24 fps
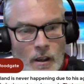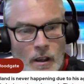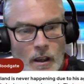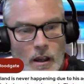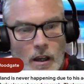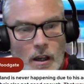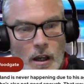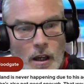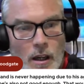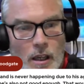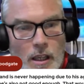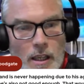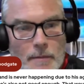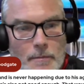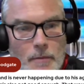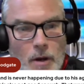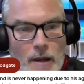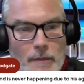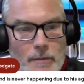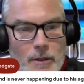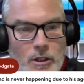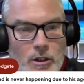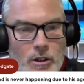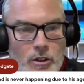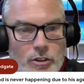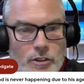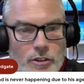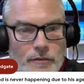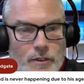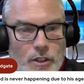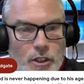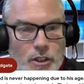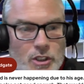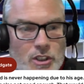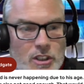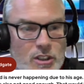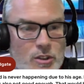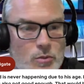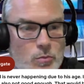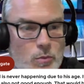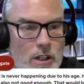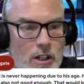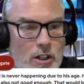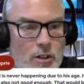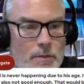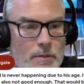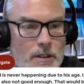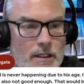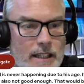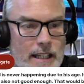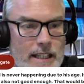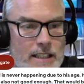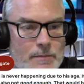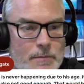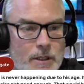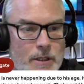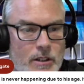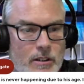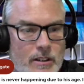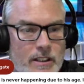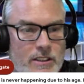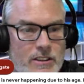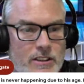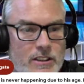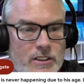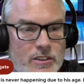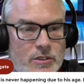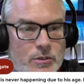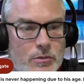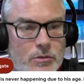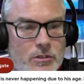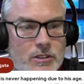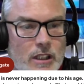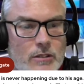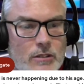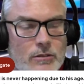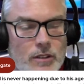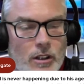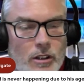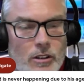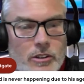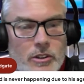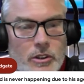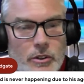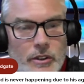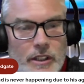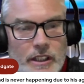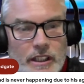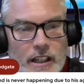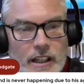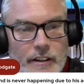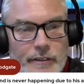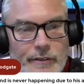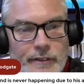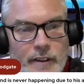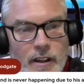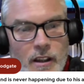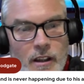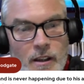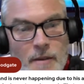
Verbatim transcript: Uh, it might be controversial as well, but let's be honest, he's also not good enough.